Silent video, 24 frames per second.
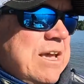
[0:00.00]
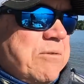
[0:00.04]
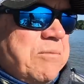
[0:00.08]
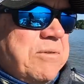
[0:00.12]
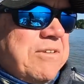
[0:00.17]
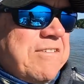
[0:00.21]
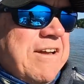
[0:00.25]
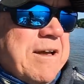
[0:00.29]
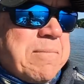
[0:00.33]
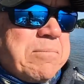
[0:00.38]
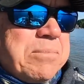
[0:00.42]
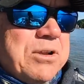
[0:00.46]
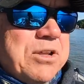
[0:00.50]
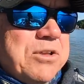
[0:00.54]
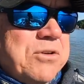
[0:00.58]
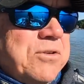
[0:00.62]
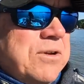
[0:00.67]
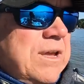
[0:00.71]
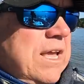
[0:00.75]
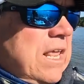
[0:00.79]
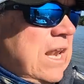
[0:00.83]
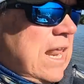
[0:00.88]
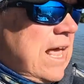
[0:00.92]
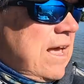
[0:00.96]
We've got
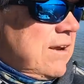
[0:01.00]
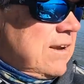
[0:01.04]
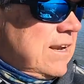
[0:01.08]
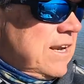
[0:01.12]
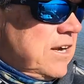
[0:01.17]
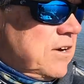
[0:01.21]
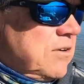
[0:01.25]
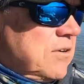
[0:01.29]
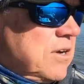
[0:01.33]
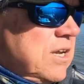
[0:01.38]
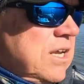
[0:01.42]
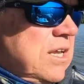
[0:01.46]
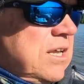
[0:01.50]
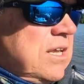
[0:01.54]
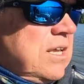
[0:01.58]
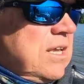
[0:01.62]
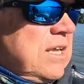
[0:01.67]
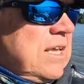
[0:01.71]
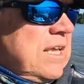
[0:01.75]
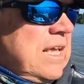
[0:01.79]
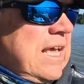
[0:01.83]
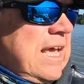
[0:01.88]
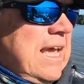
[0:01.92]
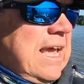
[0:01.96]
bluegill out here,
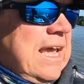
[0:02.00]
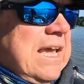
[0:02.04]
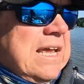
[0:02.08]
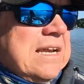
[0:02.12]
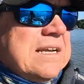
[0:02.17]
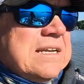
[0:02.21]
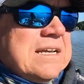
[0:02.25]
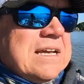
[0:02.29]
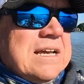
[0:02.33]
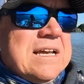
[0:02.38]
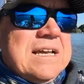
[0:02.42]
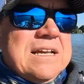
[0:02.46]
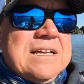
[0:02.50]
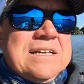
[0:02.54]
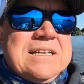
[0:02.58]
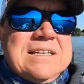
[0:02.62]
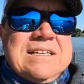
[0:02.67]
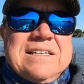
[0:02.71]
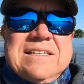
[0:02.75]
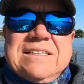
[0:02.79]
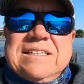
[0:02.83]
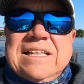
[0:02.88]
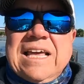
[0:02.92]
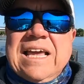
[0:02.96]
and
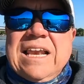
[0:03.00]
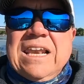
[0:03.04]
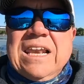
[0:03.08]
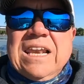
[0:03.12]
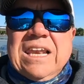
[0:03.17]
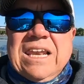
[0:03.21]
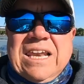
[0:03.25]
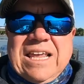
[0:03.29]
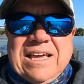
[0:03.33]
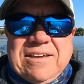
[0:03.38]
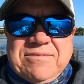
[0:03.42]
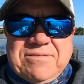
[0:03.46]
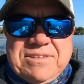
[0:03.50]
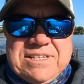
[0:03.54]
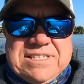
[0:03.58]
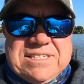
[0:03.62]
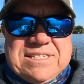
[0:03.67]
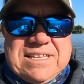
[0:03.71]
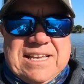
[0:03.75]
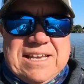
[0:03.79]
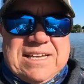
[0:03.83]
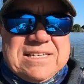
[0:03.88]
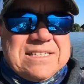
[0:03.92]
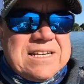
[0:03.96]
they love these
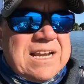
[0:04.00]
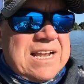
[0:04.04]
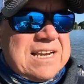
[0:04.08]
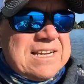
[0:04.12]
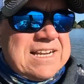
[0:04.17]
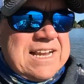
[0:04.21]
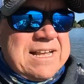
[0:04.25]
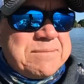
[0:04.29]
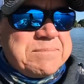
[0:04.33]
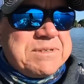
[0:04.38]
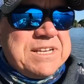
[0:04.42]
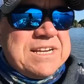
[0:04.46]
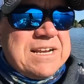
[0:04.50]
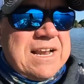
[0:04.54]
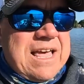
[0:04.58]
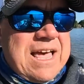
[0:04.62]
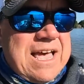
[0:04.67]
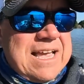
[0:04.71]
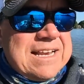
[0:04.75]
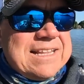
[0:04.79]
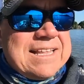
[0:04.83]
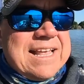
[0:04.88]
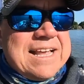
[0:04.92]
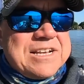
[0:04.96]
things. A lot of times at
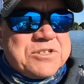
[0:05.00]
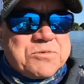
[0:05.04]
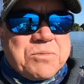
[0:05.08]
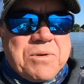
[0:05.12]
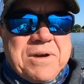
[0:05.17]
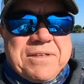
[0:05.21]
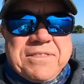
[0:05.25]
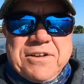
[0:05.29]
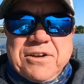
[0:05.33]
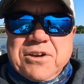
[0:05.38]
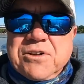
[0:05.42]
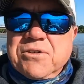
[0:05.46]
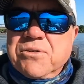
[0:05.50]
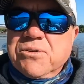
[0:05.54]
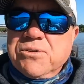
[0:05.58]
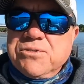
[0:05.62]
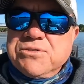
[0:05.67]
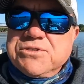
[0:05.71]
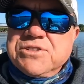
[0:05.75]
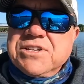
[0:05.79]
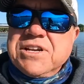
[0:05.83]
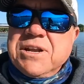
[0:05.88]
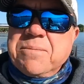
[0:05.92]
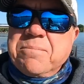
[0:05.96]
night, that's why they're
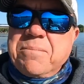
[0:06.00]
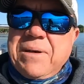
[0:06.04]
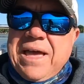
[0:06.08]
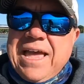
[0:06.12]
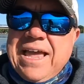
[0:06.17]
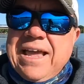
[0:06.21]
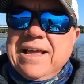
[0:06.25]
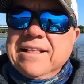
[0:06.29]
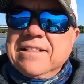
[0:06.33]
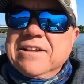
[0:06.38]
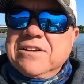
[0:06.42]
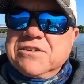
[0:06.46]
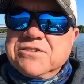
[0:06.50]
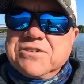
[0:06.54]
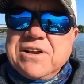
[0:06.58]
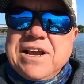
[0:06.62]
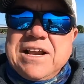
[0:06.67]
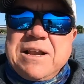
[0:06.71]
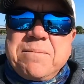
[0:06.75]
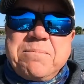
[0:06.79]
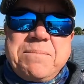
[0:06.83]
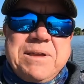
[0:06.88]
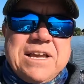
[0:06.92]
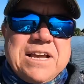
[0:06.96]
cruising the bank. They're trying
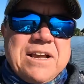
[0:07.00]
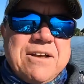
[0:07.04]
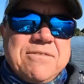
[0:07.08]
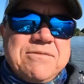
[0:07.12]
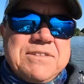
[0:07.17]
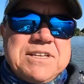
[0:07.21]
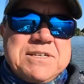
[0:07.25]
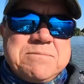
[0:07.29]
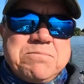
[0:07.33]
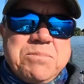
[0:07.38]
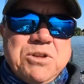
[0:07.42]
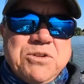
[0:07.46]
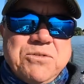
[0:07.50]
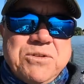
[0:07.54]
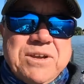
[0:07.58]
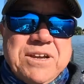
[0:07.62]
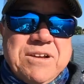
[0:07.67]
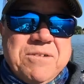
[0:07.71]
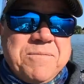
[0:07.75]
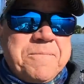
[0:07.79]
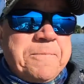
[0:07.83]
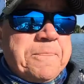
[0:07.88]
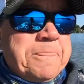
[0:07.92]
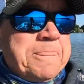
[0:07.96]
to pick off these bluegill.